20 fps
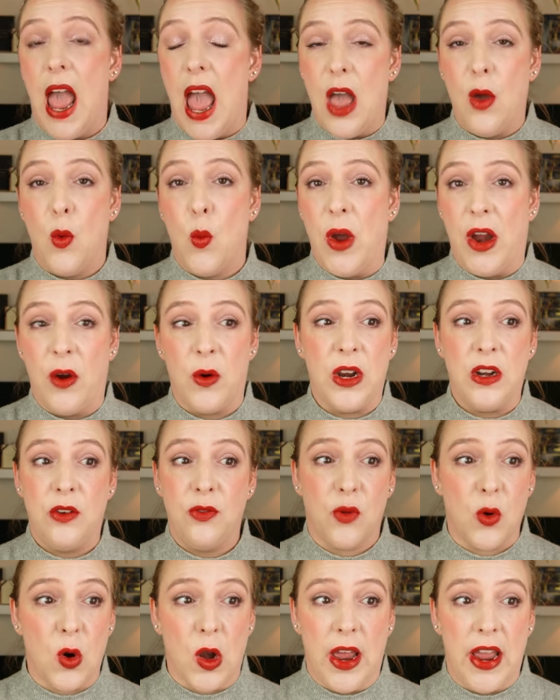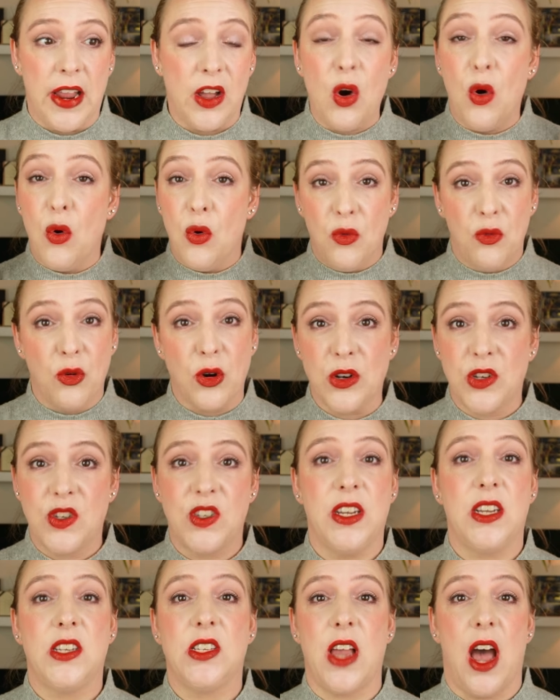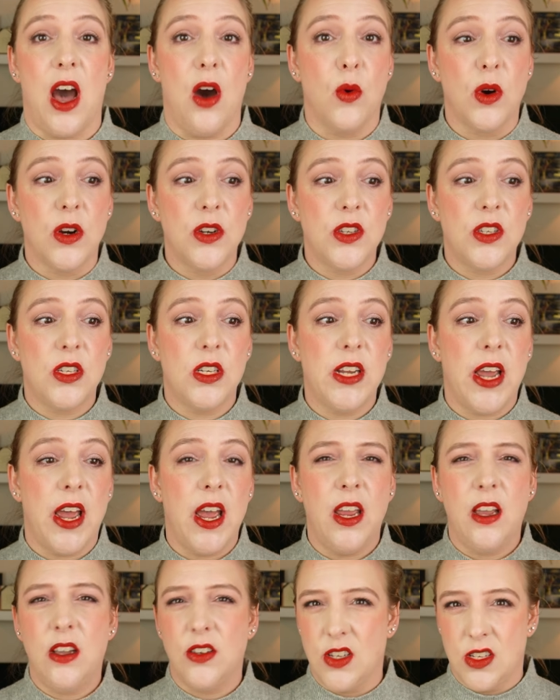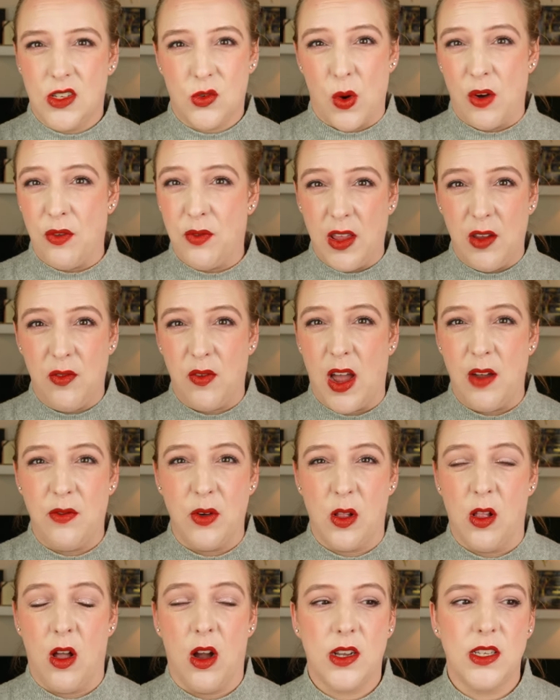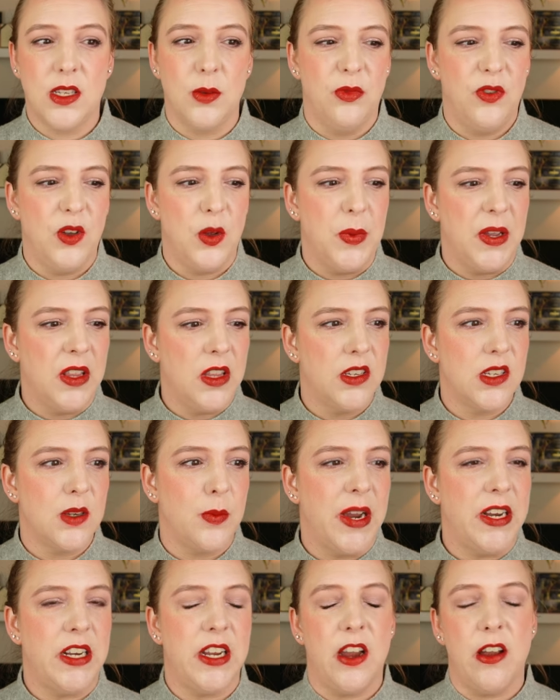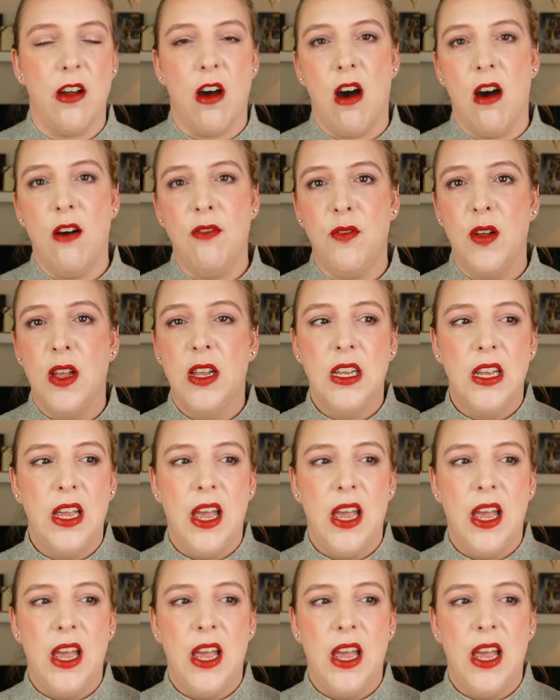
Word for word: and wear it for like over six hours today because it's roughly five o'clock as I'm filming this on my day off.